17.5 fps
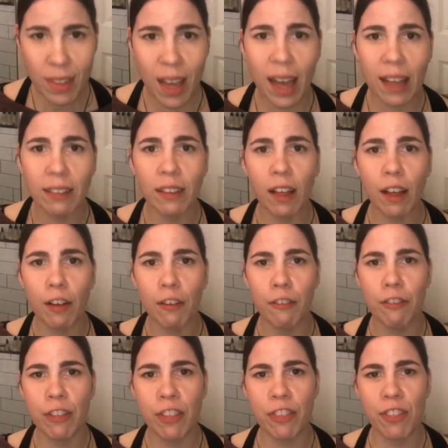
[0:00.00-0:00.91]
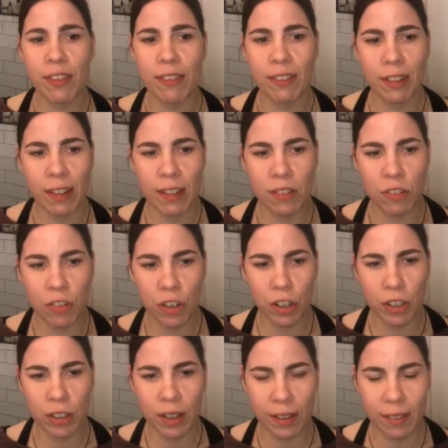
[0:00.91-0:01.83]
I love that this
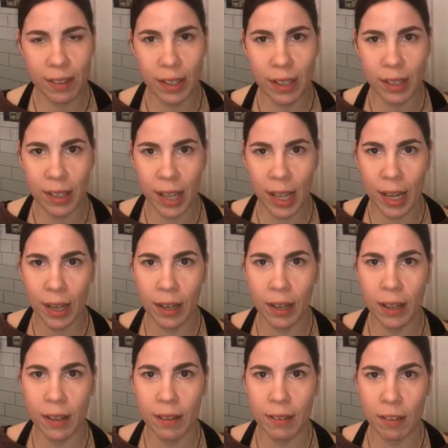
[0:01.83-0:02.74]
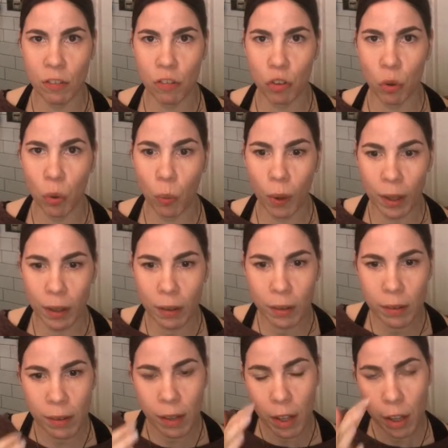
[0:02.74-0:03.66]
cleanser doesn't contain essential
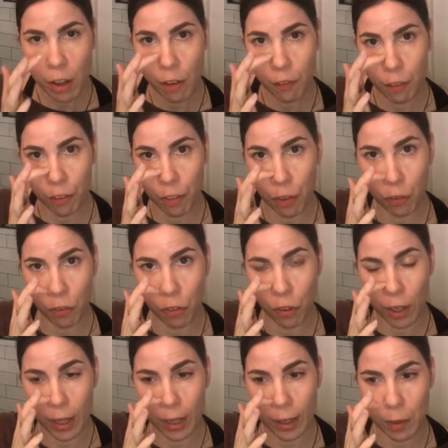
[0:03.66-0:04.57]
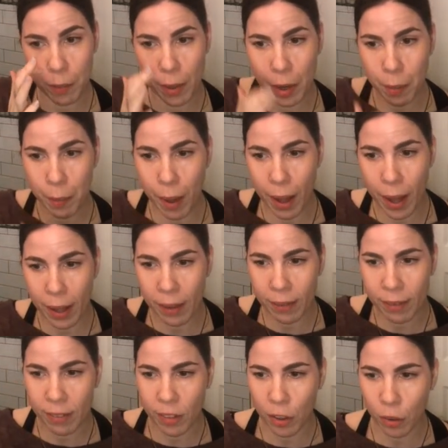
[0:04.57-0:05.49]
oils for those looking to
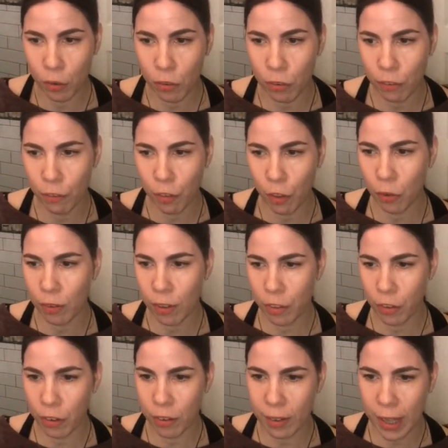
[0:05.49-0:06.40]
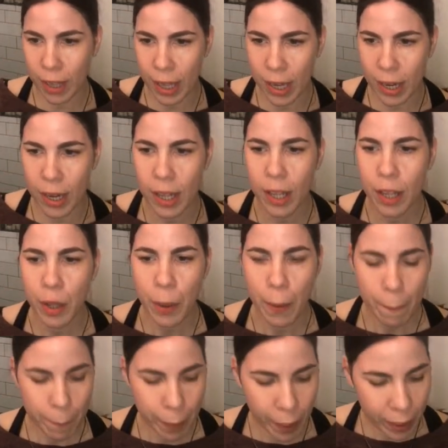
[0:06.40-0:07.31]
minimize the use of those in their skin.
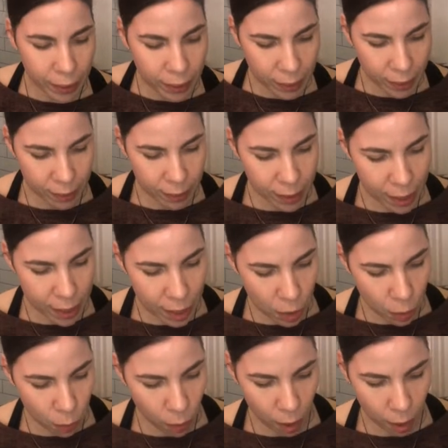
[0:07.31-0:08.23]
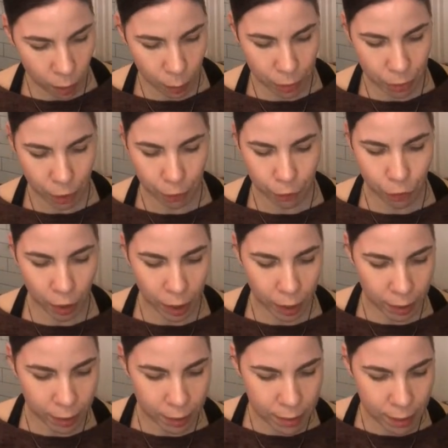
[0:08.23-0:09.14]
But to continue on with our
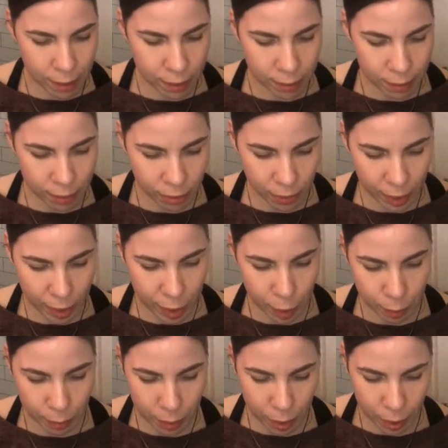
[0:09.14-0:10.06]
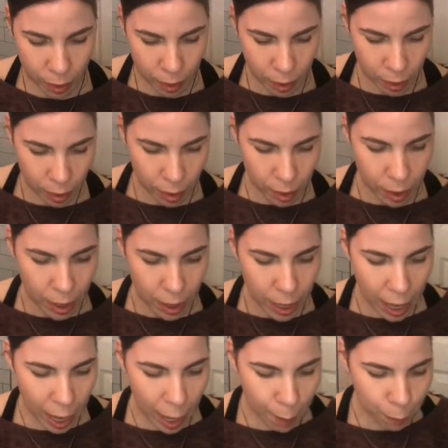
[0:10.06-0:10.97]
frankincense theme,
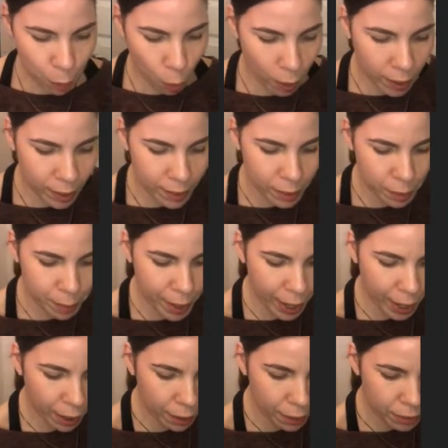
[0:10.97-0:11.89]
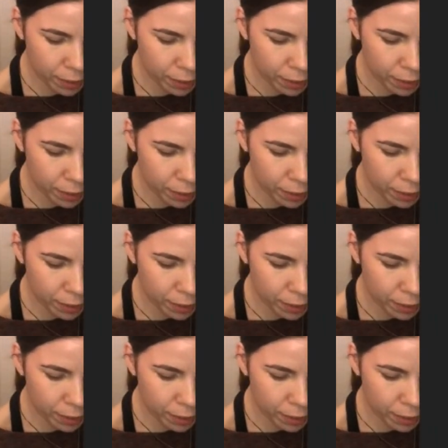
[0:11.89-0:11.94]
I'm going to pair